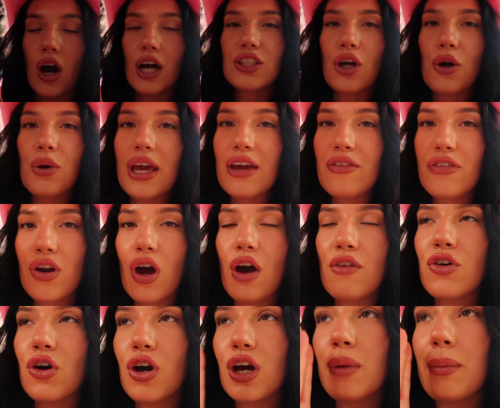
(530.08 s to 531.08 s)
don't even know
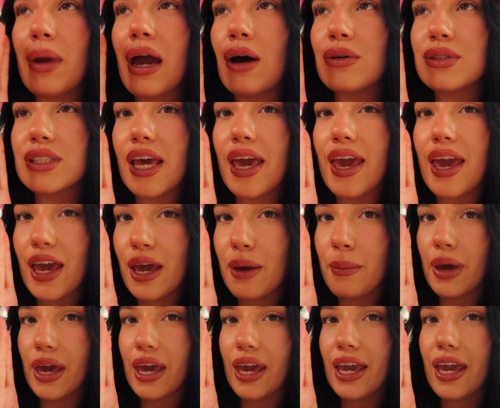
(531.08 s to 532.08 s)
if you're going to be able to hear
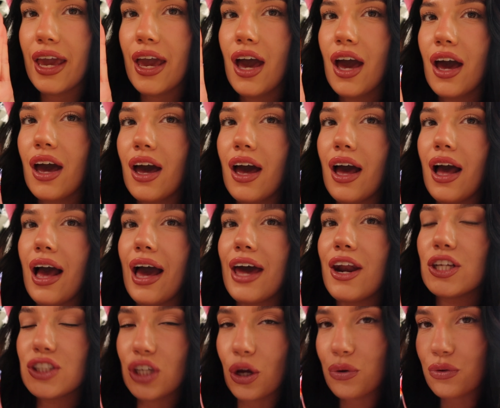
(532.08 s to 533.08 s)
me. And
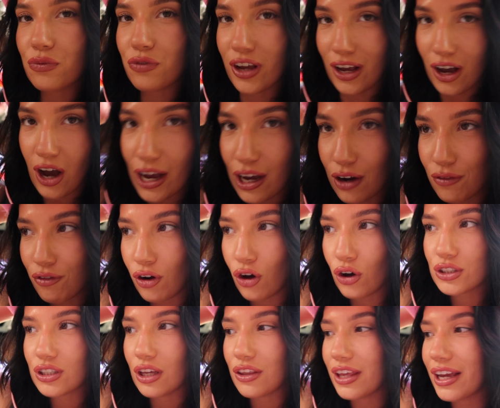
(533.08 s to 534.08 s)
I don't think I can vlog
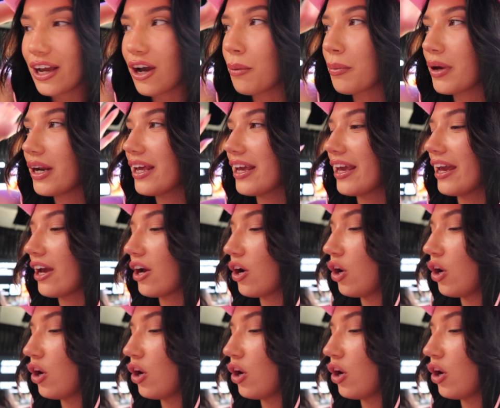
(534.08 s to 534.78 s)
because I think I'm going to get